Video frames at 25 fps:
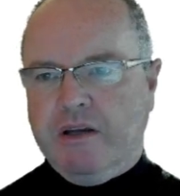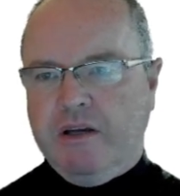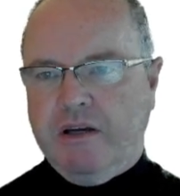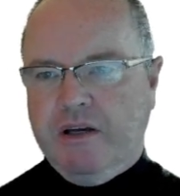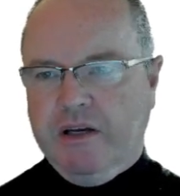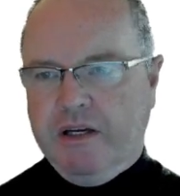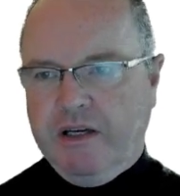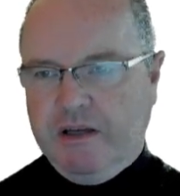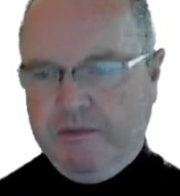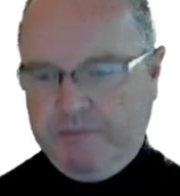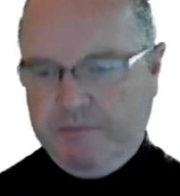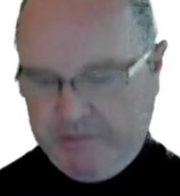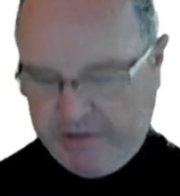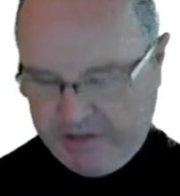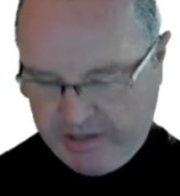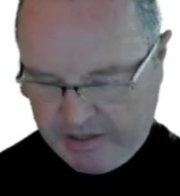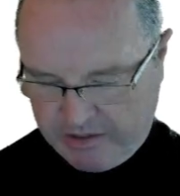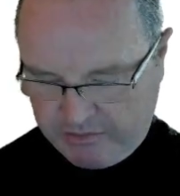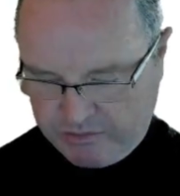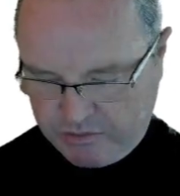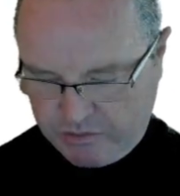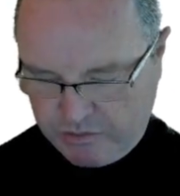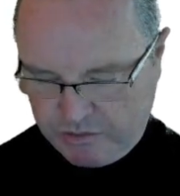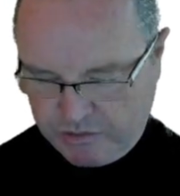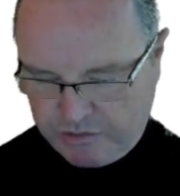That
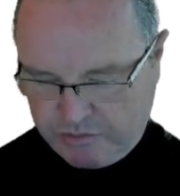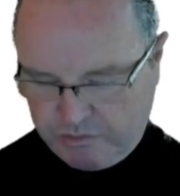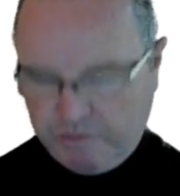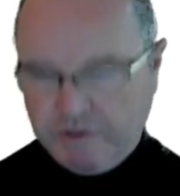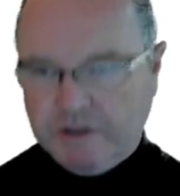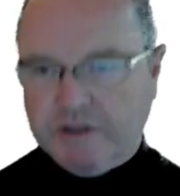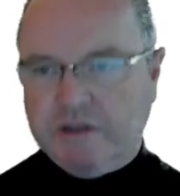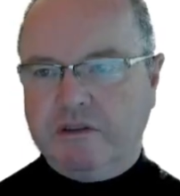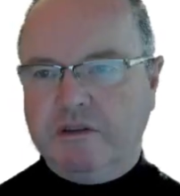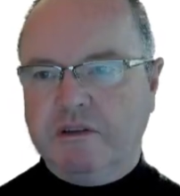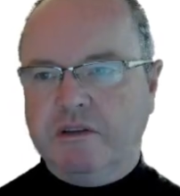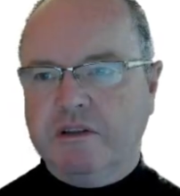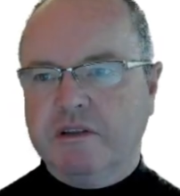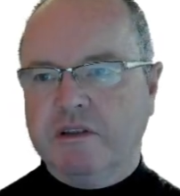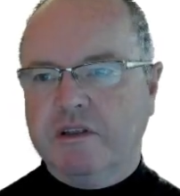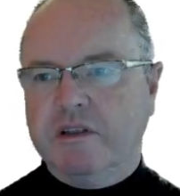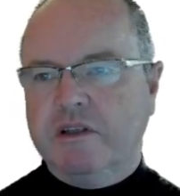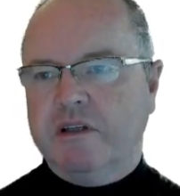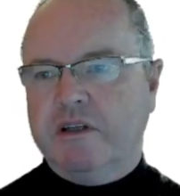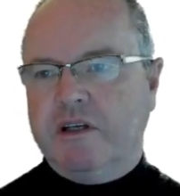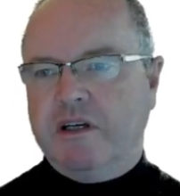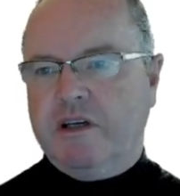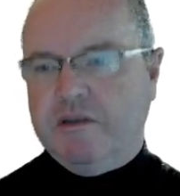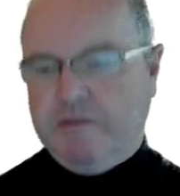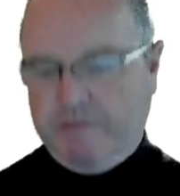of course will
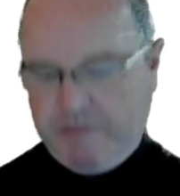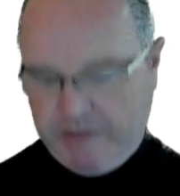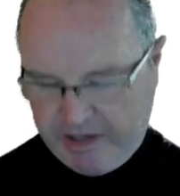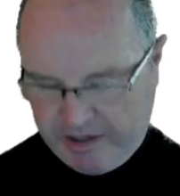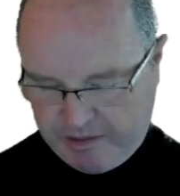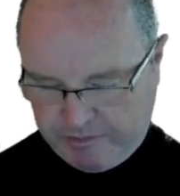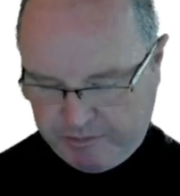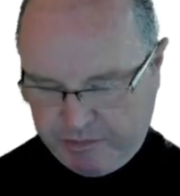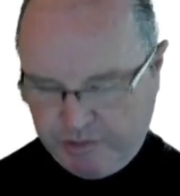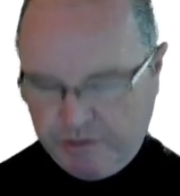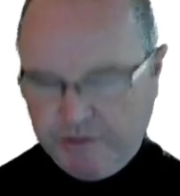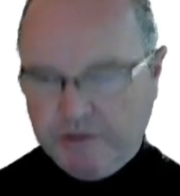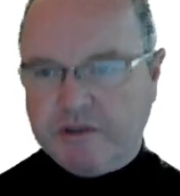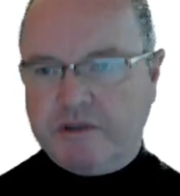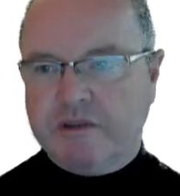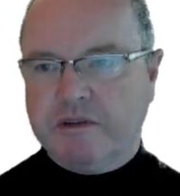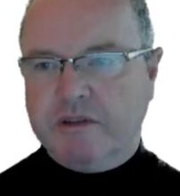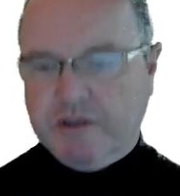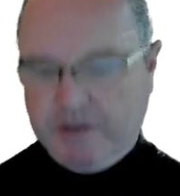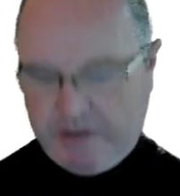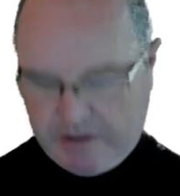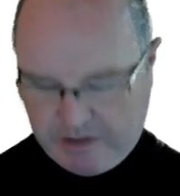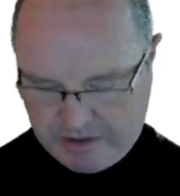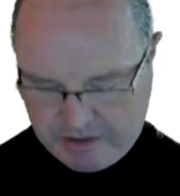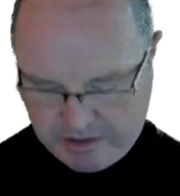output
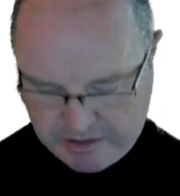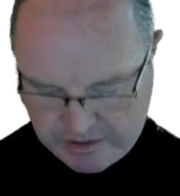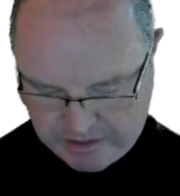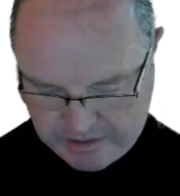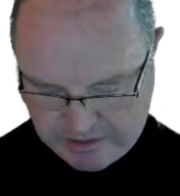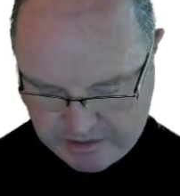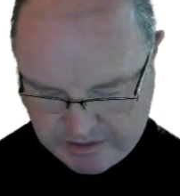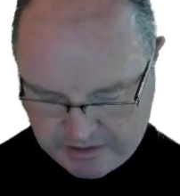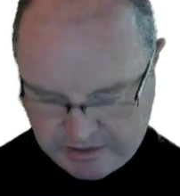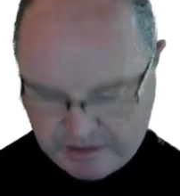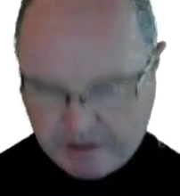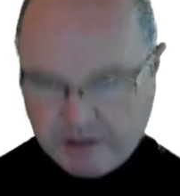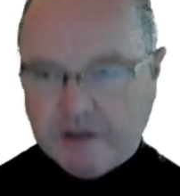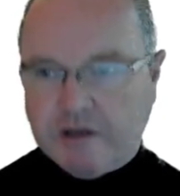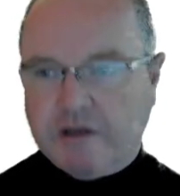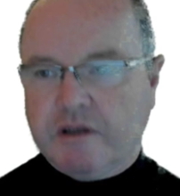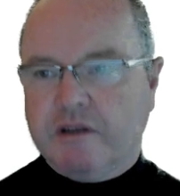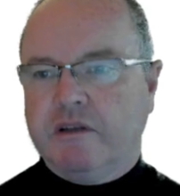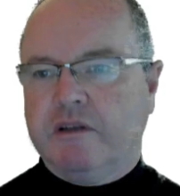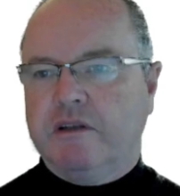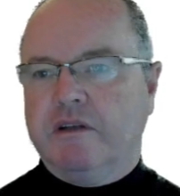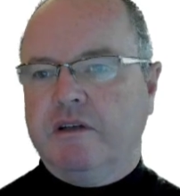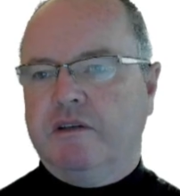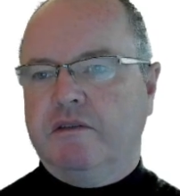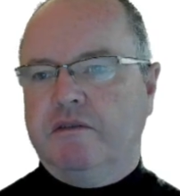
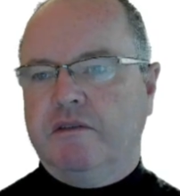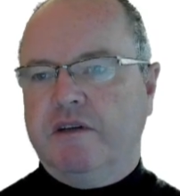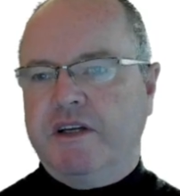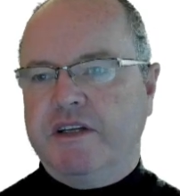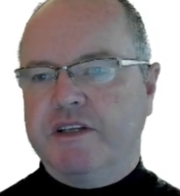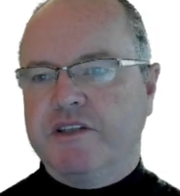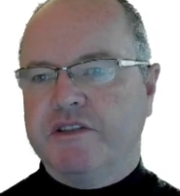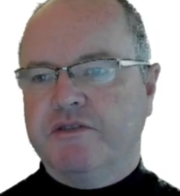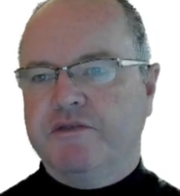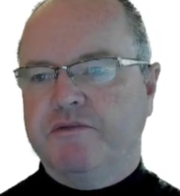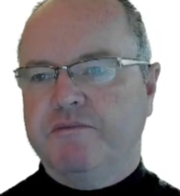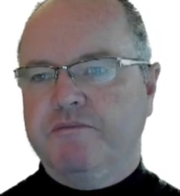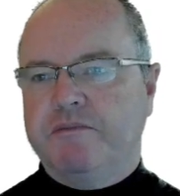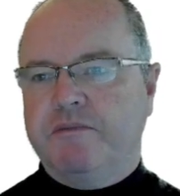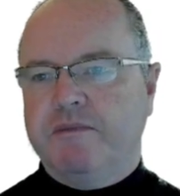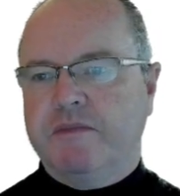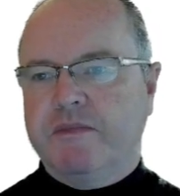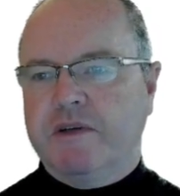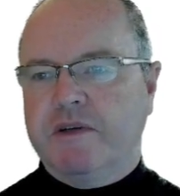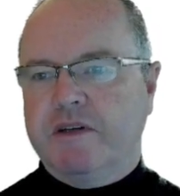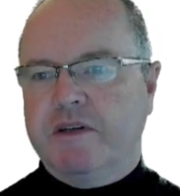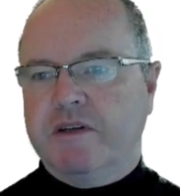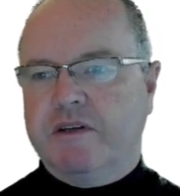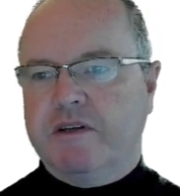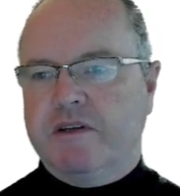a range of
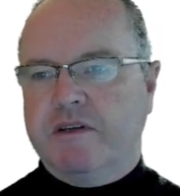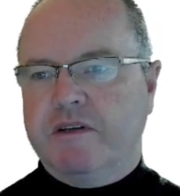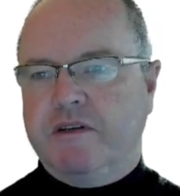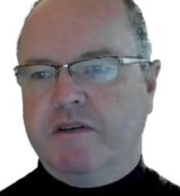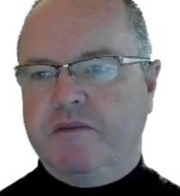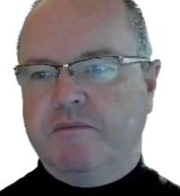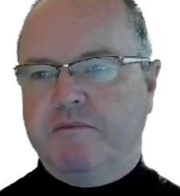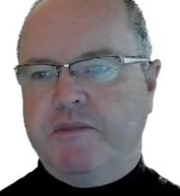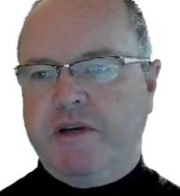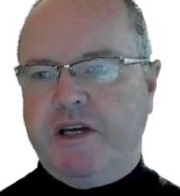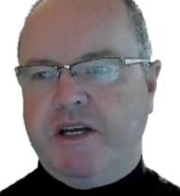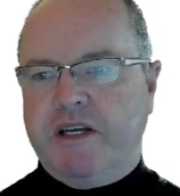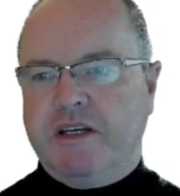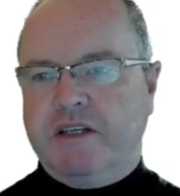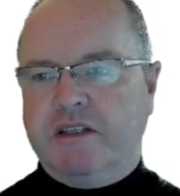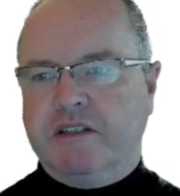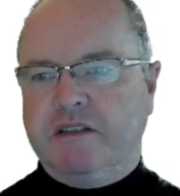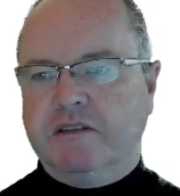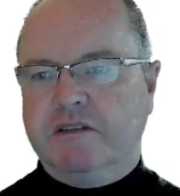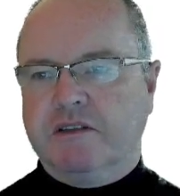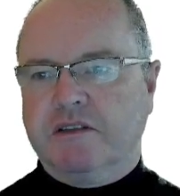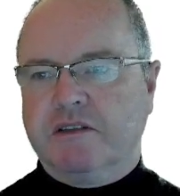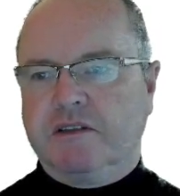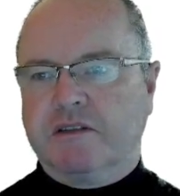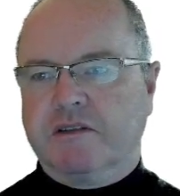
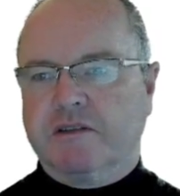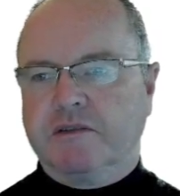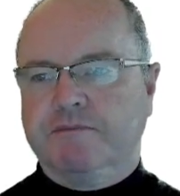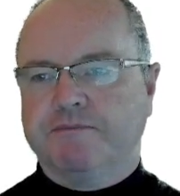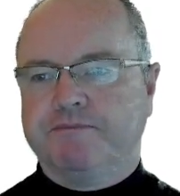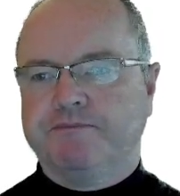bangs,